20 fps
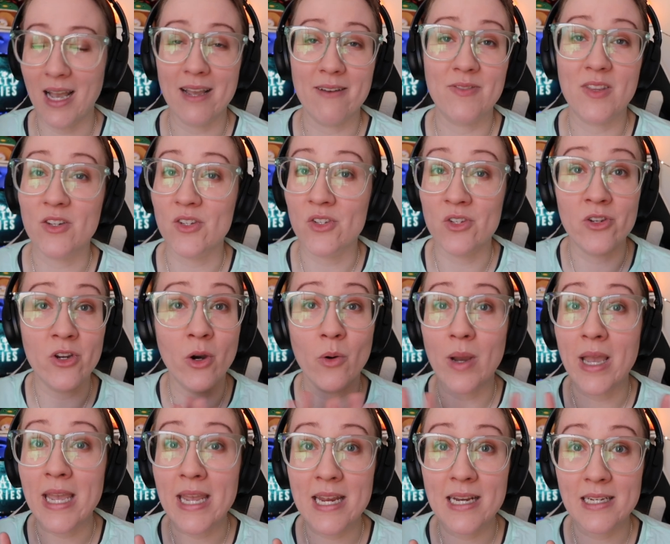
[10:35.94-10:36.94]
There's no
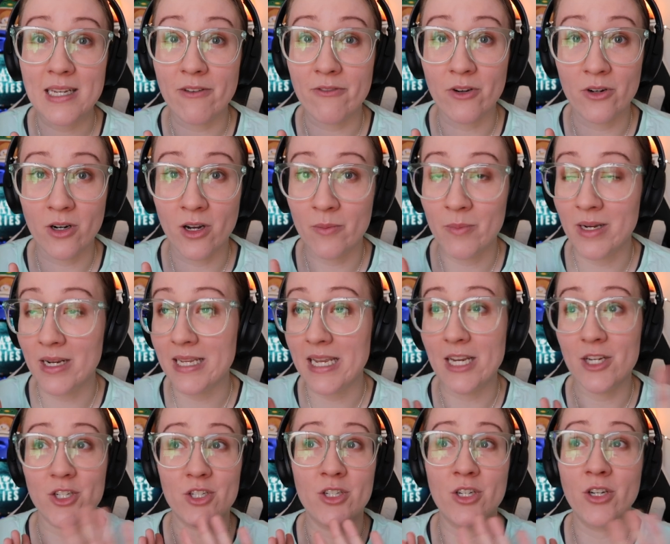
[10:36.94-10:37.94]
hate if you're on
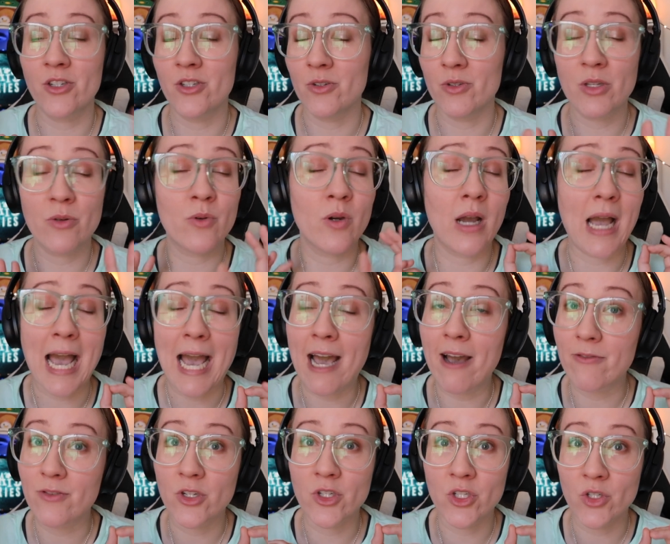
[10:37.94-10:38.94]
medication. You
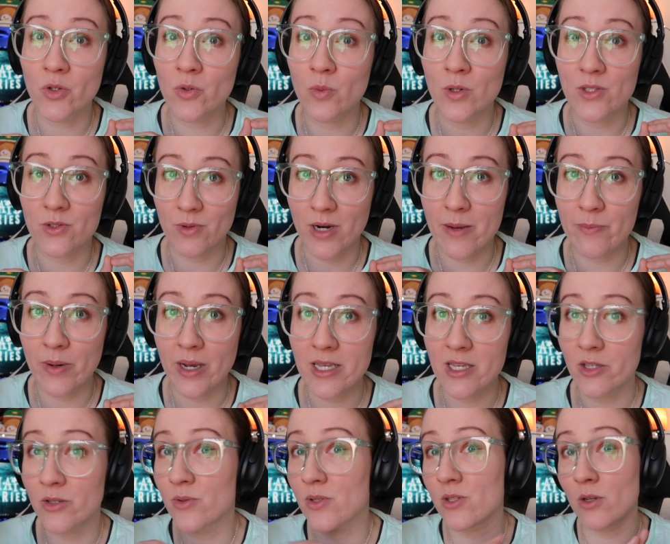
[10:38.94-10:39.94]
have to do what's right by
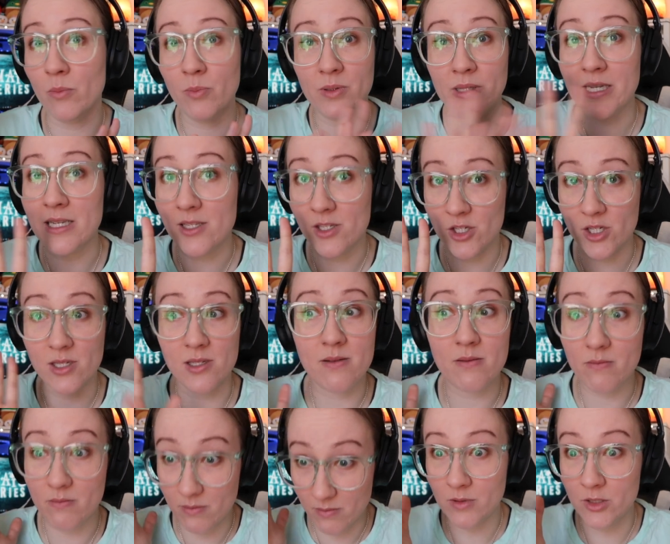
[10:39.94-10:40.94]
you. So please just
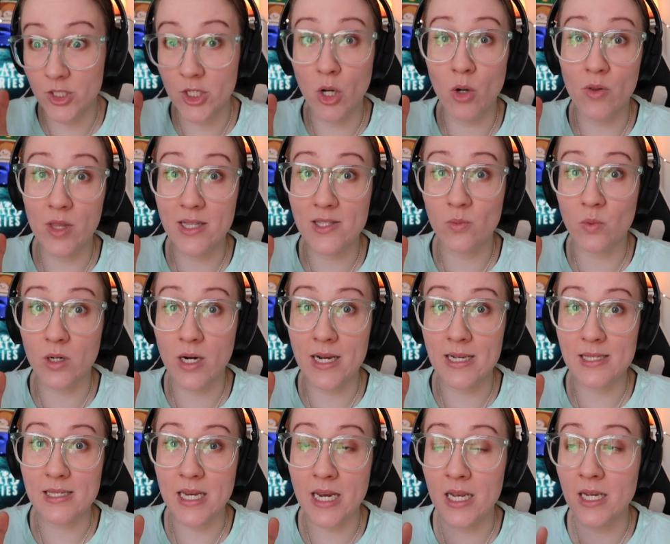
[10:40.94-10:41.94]
know that's where I
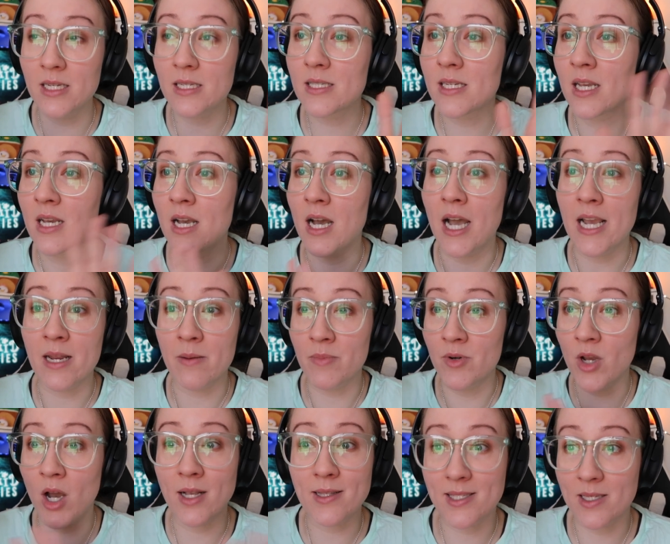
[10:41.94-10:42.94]
stand. I am
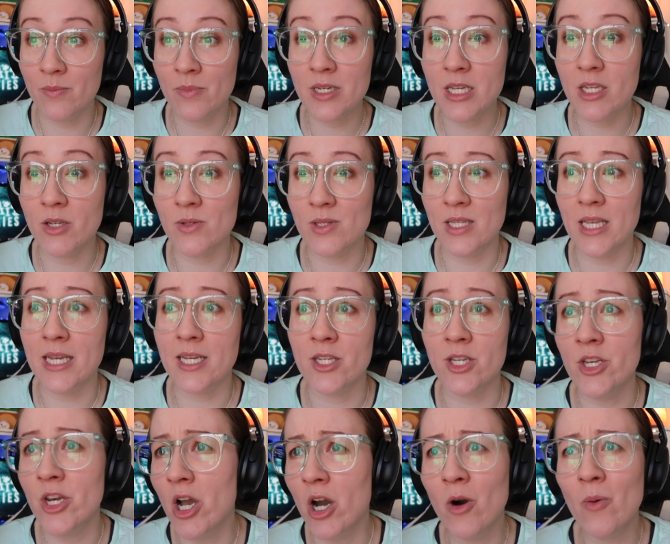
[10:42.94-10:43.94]
not somebody who's like,
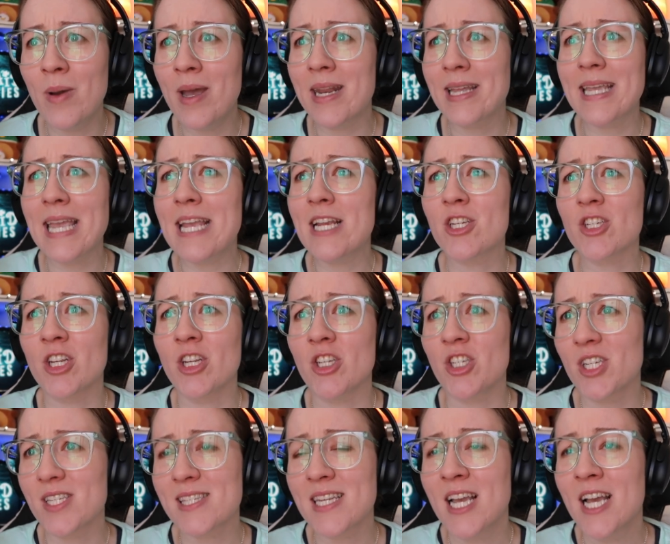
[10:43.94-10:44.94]
no medication,
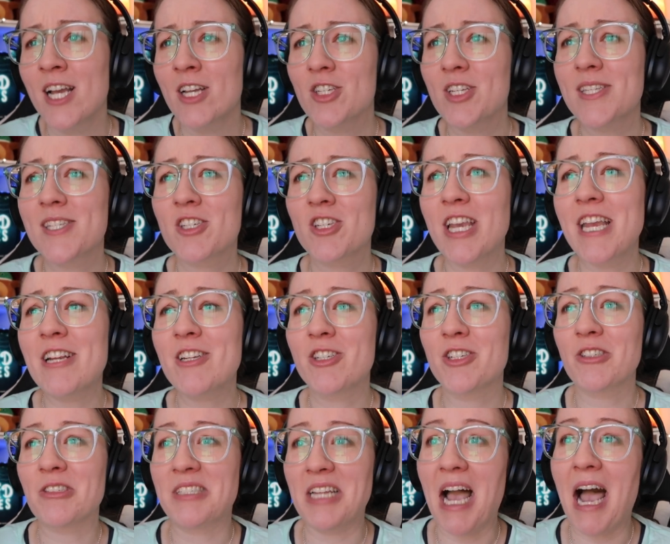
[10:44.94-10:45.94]
just change
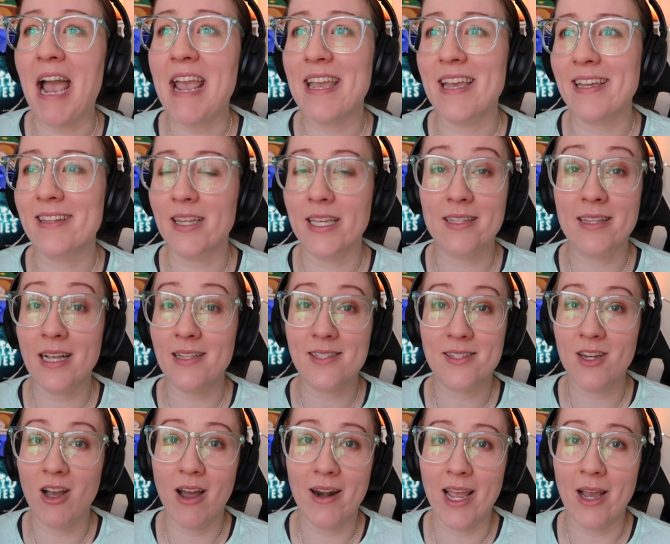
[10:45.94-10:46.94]
your diet. Like, that's
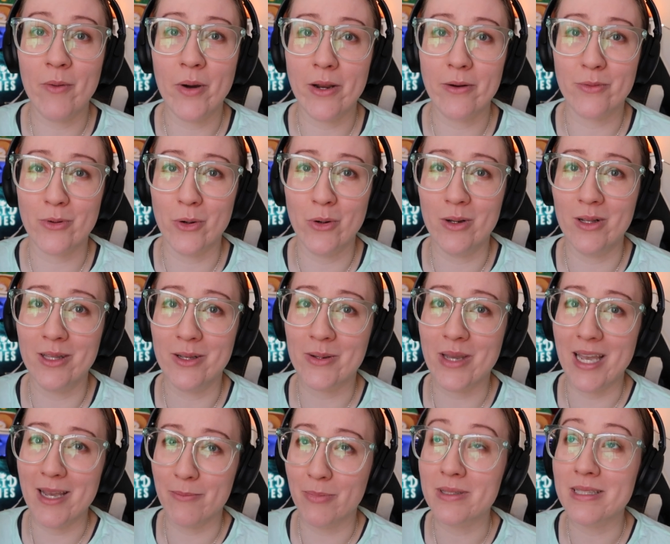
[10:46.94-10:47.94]
not how I roll.
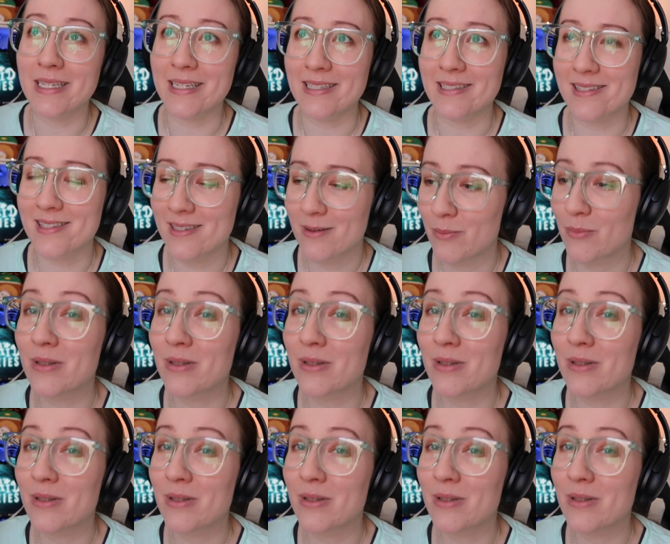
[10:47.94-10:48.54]
Okay, please